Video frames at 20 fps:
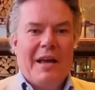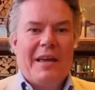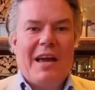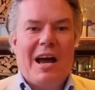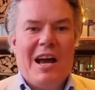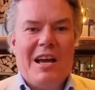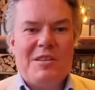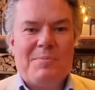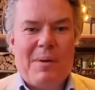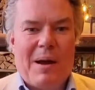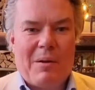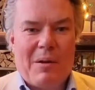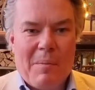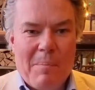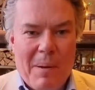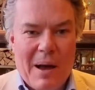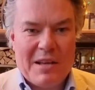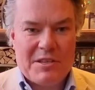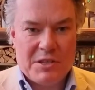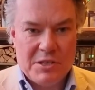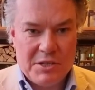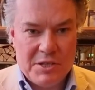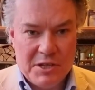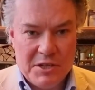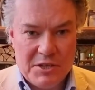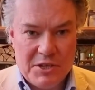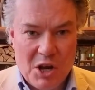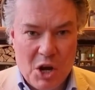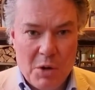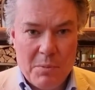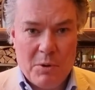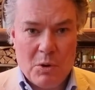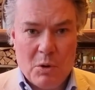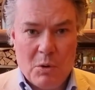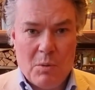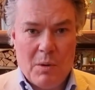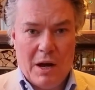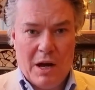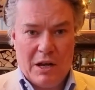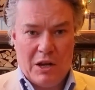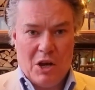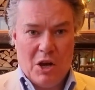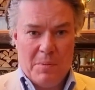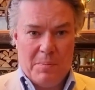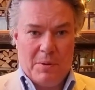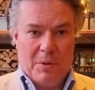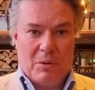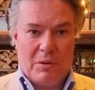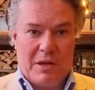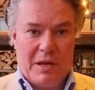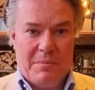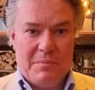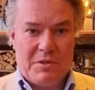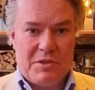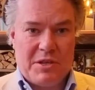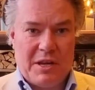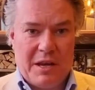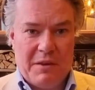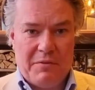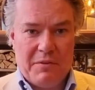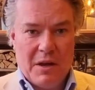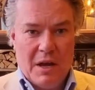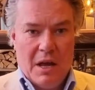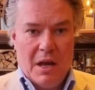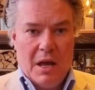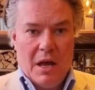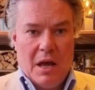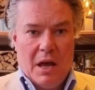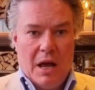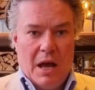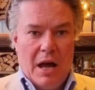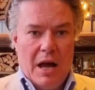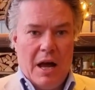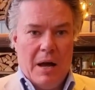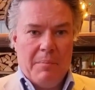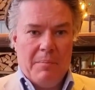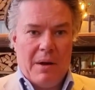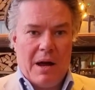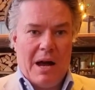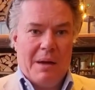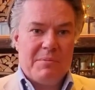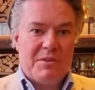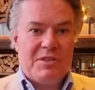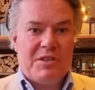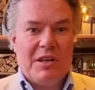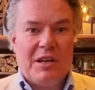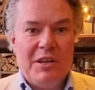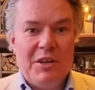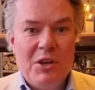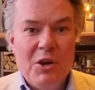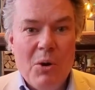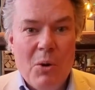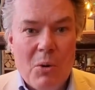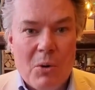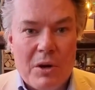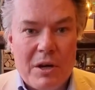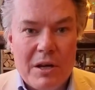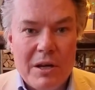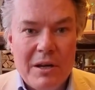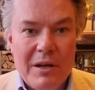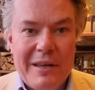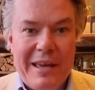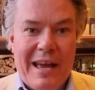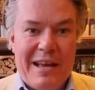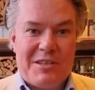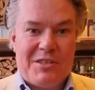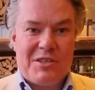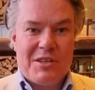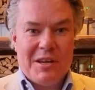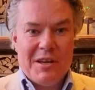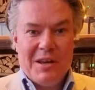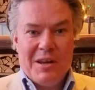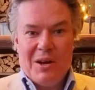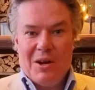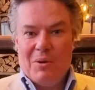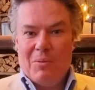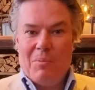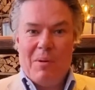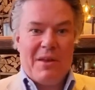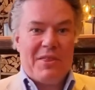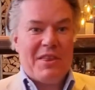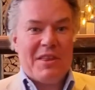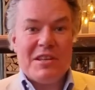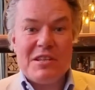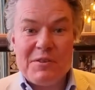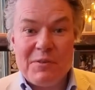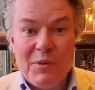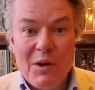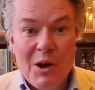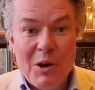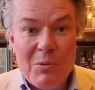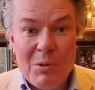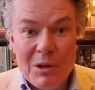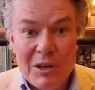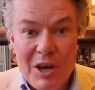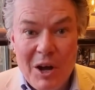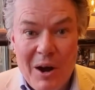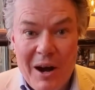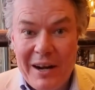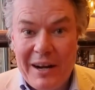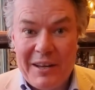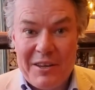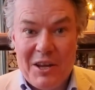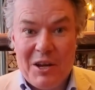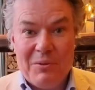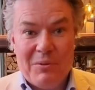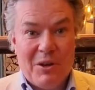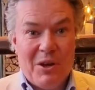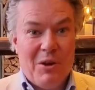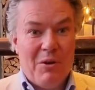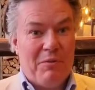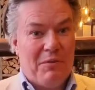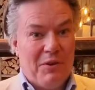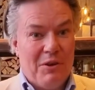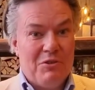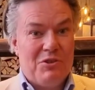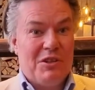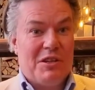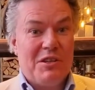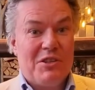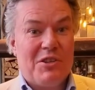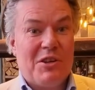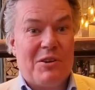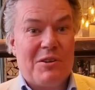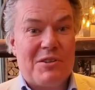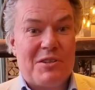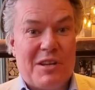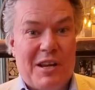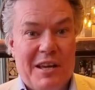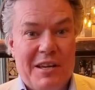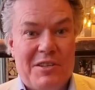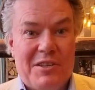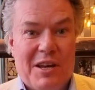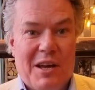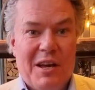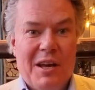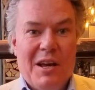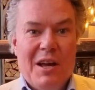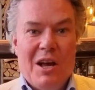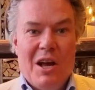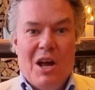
Hi guys, back with Bassington's. Hope you're all well, hope you're all keeping safe. I'm still in York, yes. Whether this vlog will go out, I don't know, a few gin and tonics later.